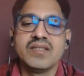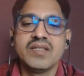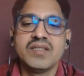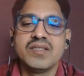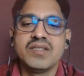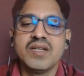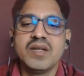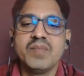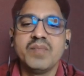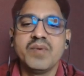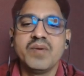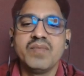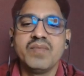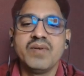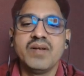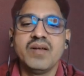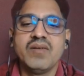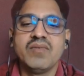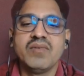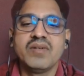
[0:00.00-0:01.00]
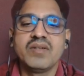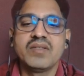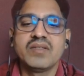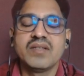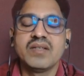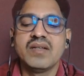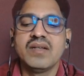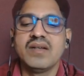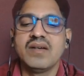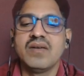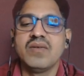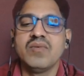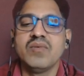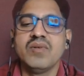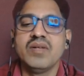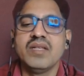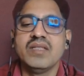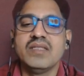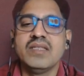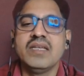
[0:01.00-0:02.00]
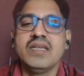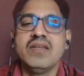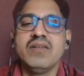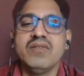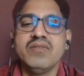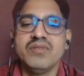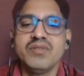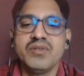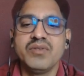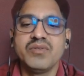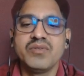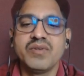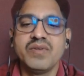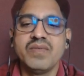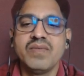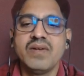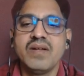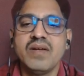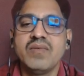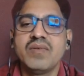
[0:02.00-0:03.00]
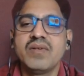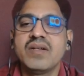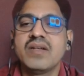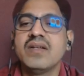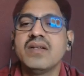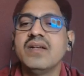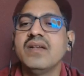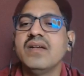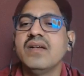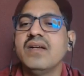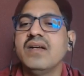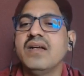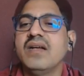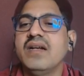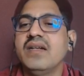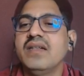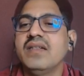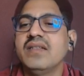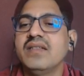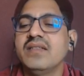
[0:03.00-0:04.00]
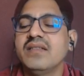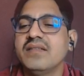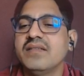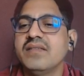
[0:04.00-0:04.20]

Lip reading: Such type of flowers are known as the unisexual flower and